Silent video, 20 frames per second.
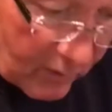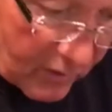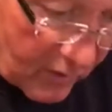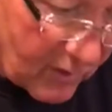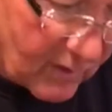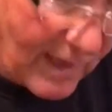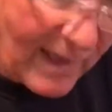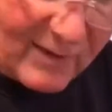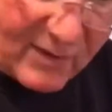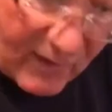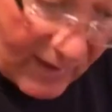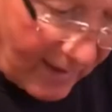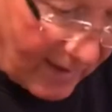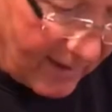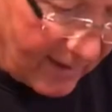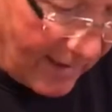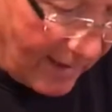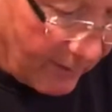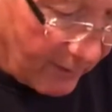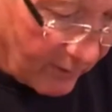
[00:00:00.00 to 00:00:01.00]
just
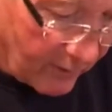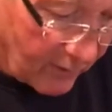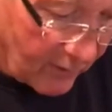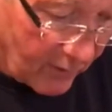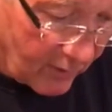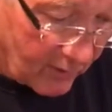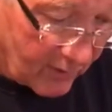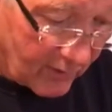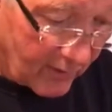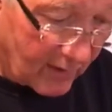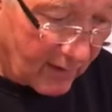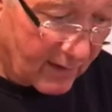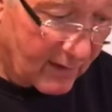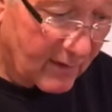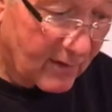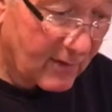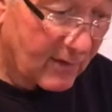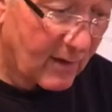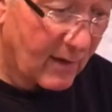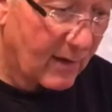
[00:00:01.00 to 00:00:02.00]
cascade down onto
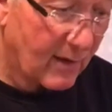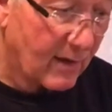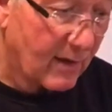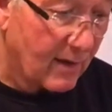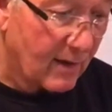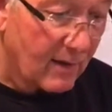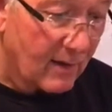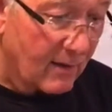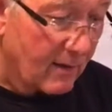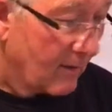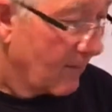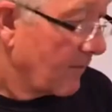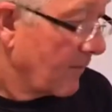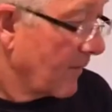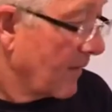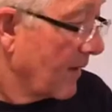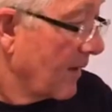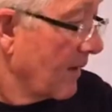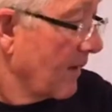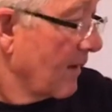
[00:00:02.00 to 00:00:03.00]
this
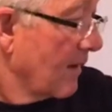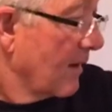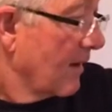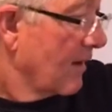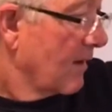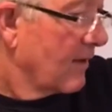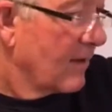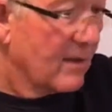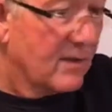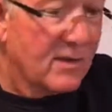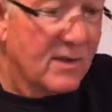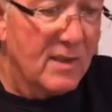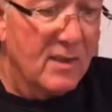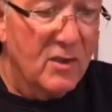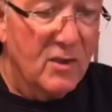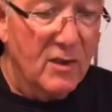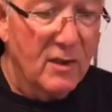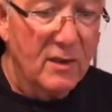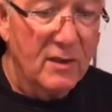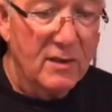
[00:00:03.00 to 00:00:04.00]
this
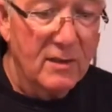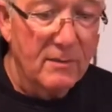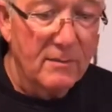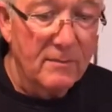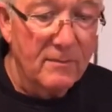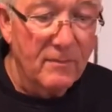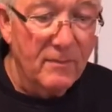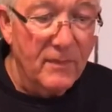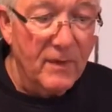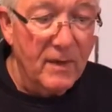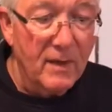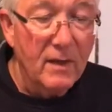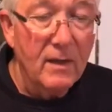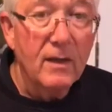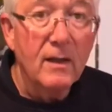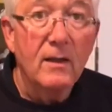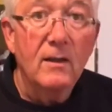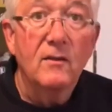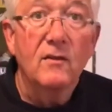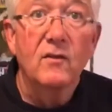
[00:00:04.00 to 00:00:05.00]
t-shirt.
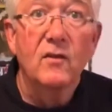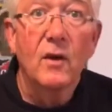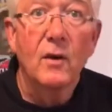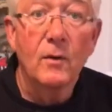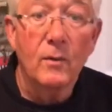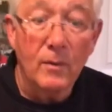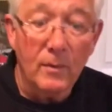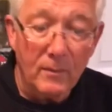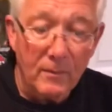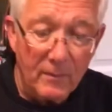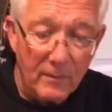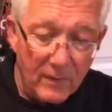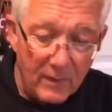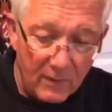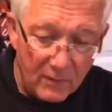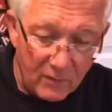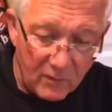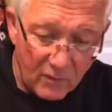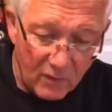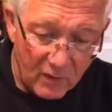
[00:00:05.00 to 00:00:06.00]
So
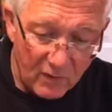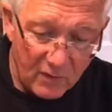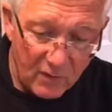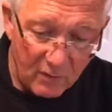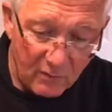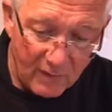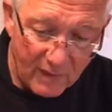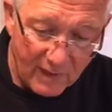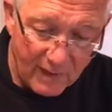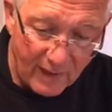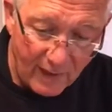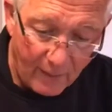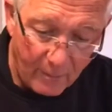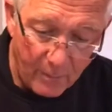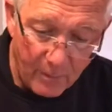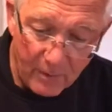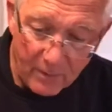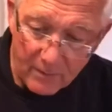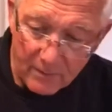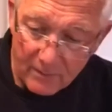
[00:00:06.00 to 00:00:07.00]
just to recap,
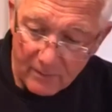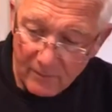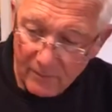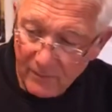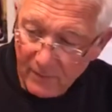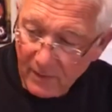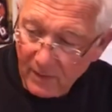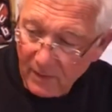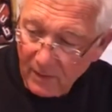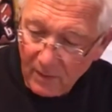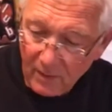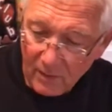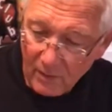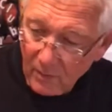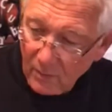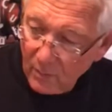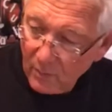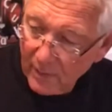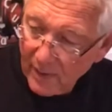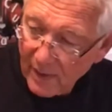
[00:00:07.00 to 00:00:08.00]

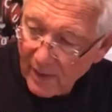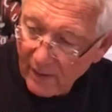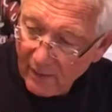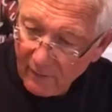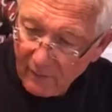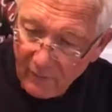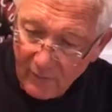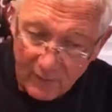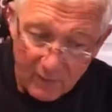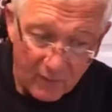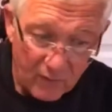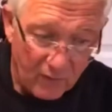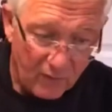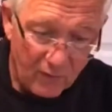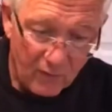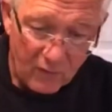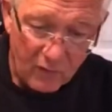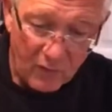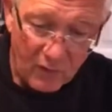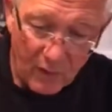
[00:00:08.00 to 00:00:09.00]
we have, and
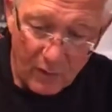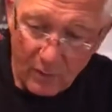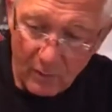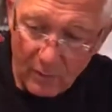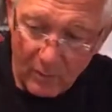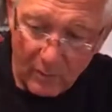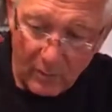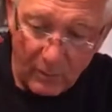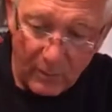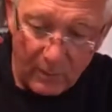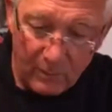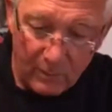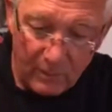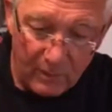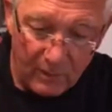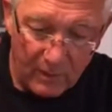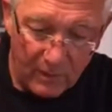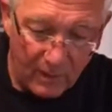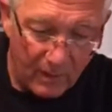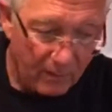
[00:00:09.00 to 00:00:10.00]
just to show, we
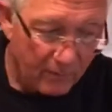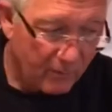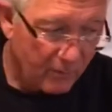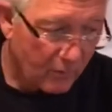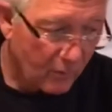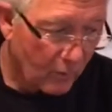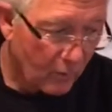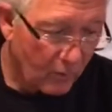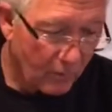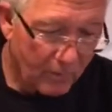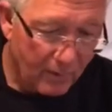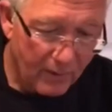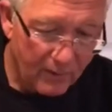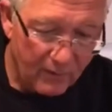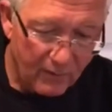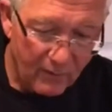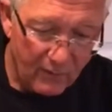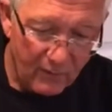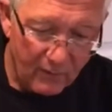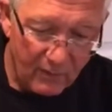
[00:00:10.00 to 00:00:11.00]
will absorb
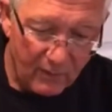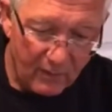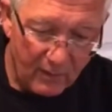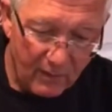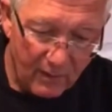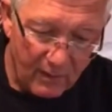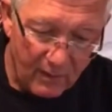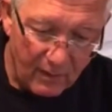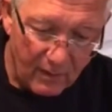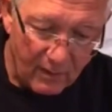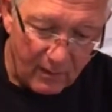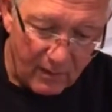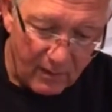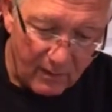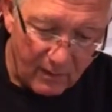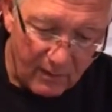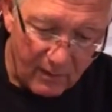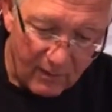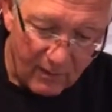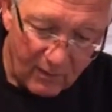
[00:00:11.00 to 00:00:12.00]

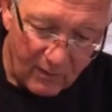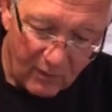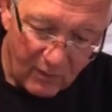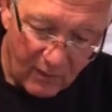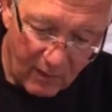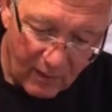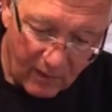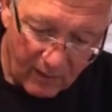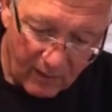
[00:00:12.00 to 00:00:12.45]
this